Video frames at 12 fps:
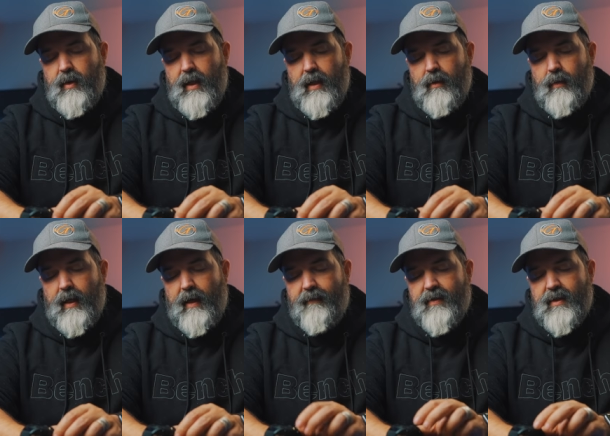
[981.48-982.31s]
think it would
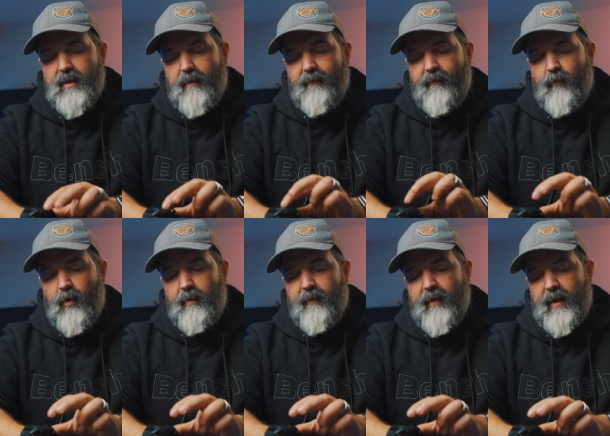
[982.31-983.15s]
have some
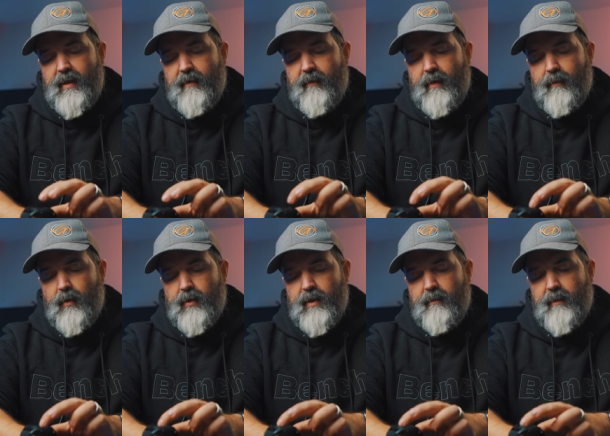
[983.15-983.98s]
form of activity,
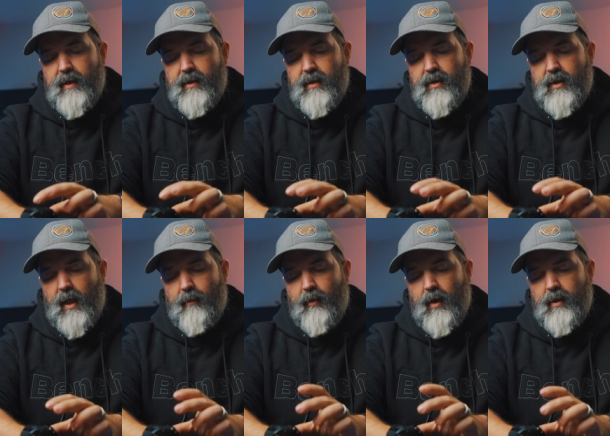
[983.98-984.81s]
motion, message,
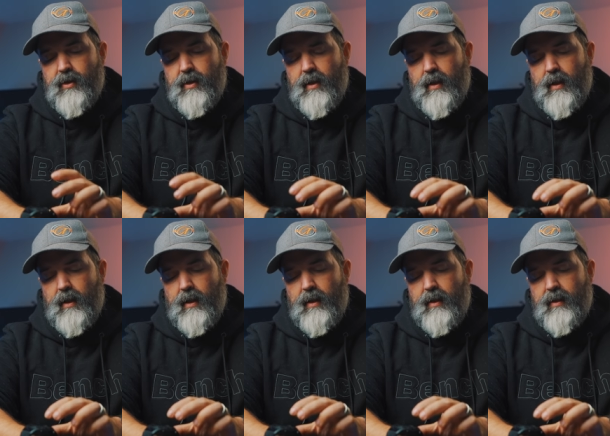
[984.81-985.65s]
stopwatch,
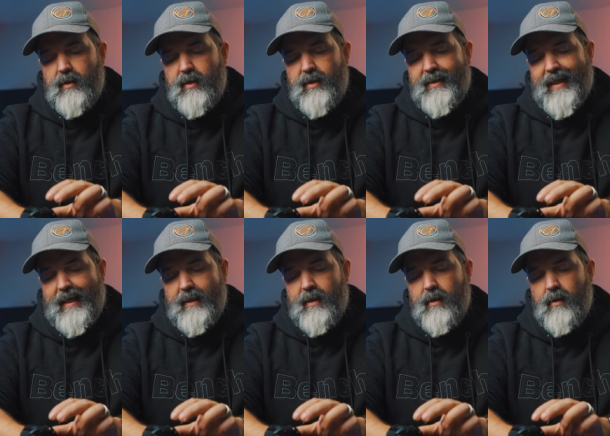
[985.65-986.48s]

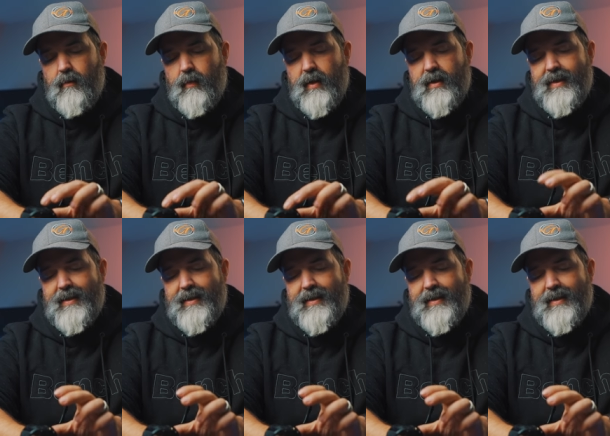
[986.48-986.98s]
set. What is